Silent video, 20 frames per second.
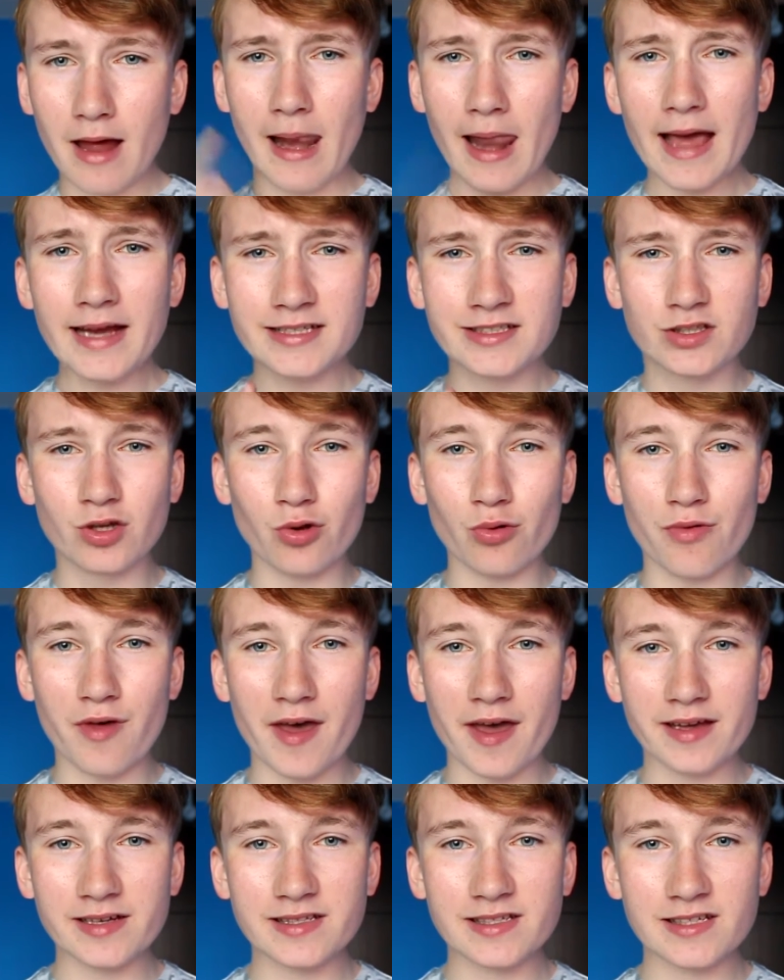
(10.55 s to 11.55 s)
Let's do
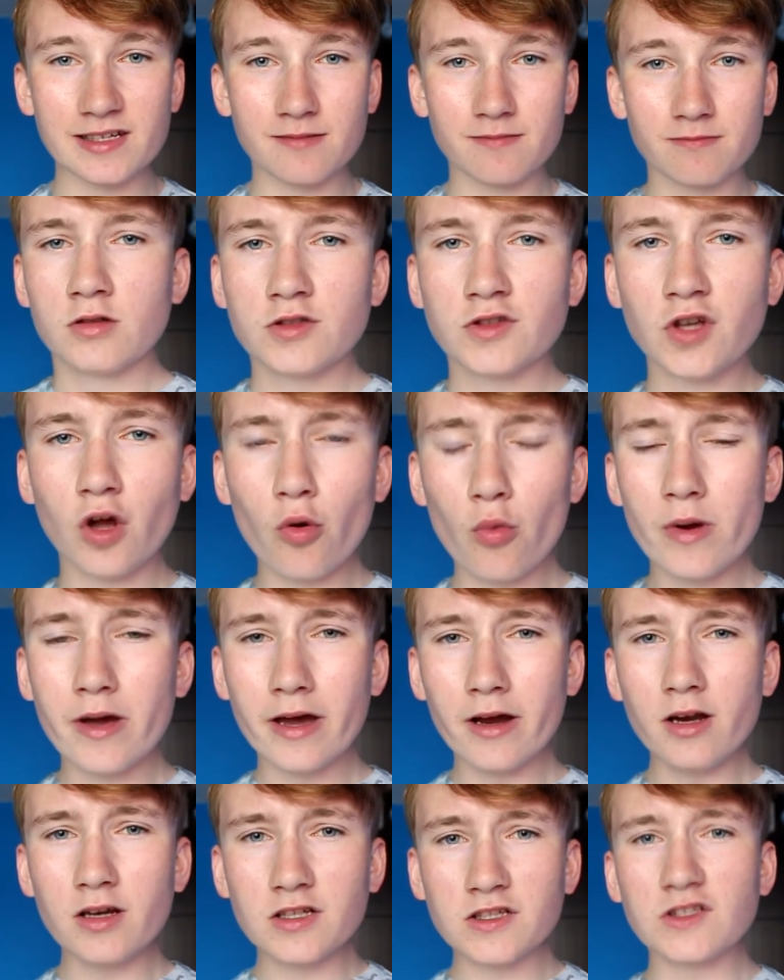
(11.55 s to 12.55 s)
this. So we're
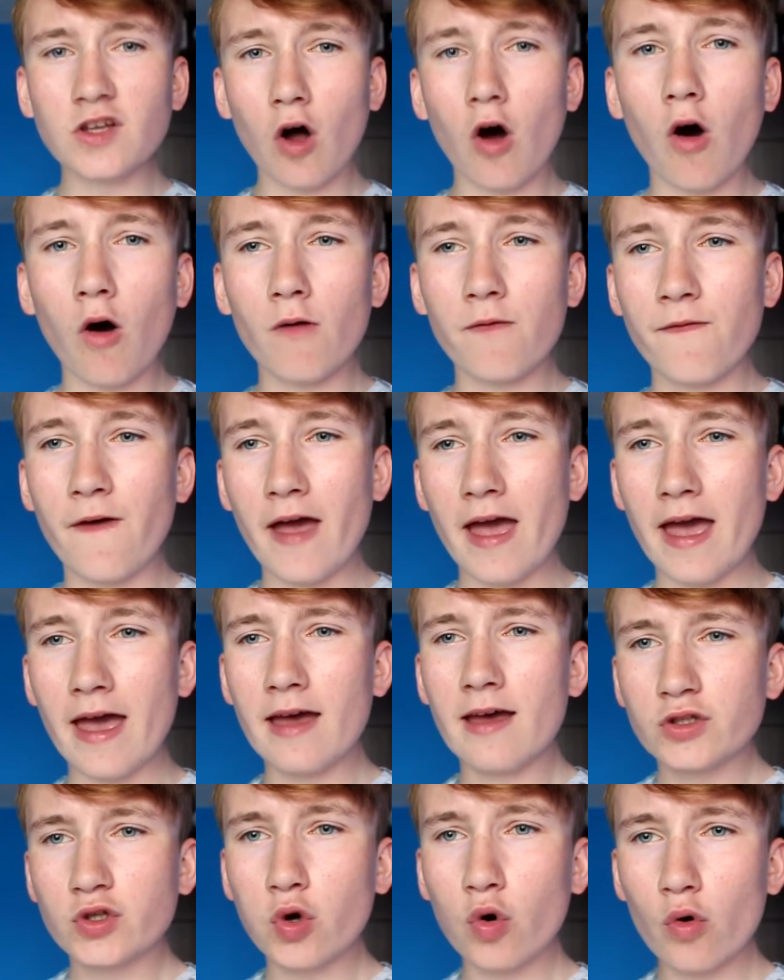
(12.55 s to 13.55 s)
going to start off
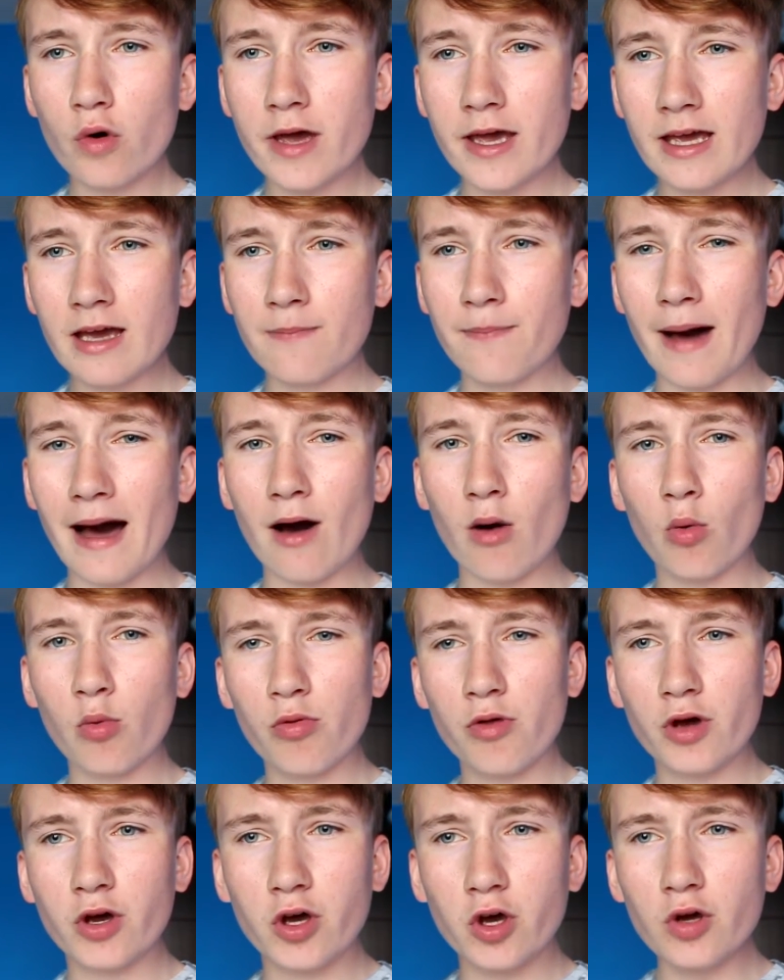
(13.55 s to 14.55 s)
here talking about
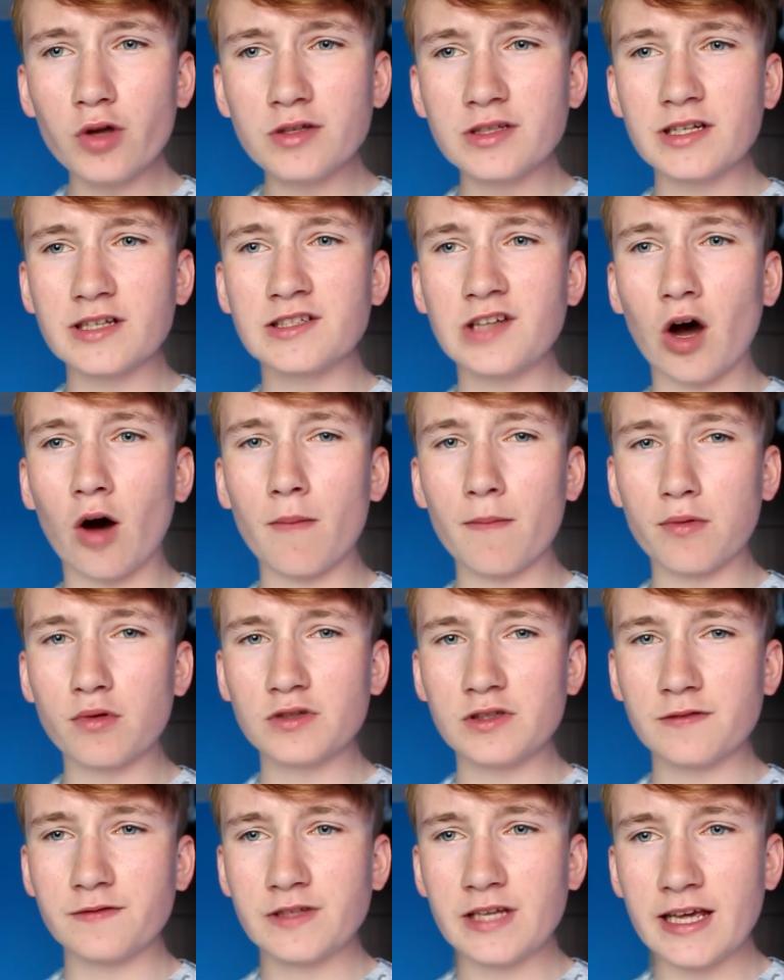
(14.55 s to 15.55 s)
the good
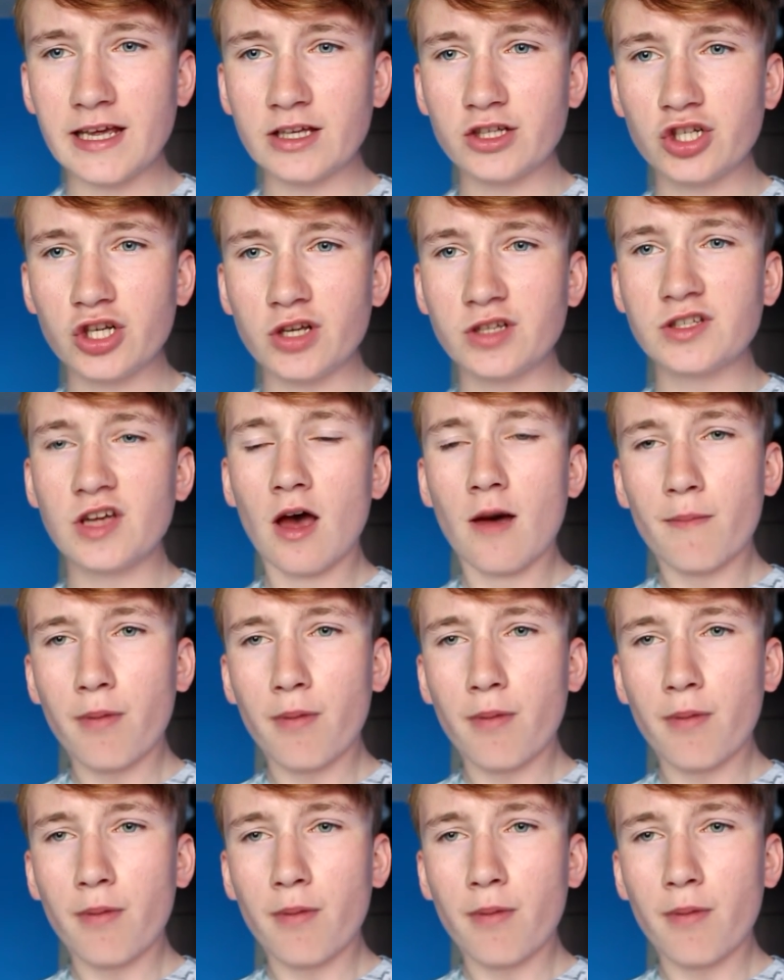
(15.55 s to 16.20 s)
examples of teachers